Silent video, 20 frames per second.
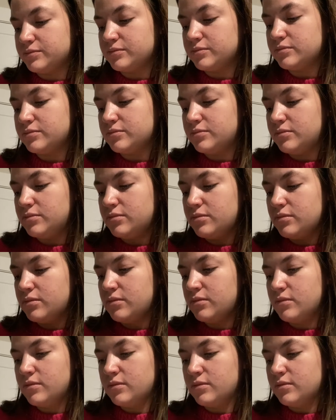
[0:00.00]

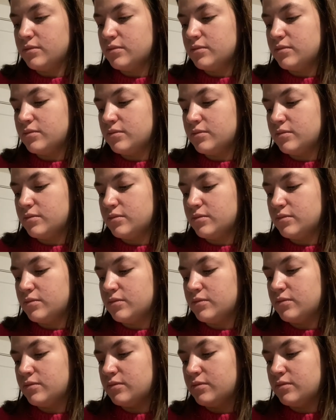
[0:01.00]

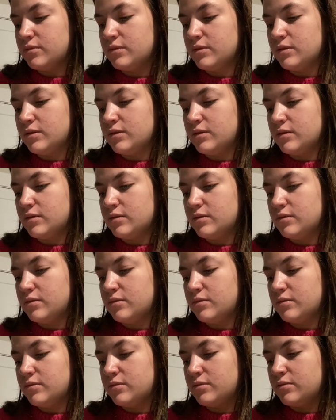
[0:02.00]

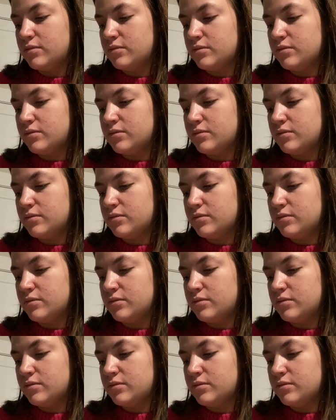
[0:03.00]
[no speech]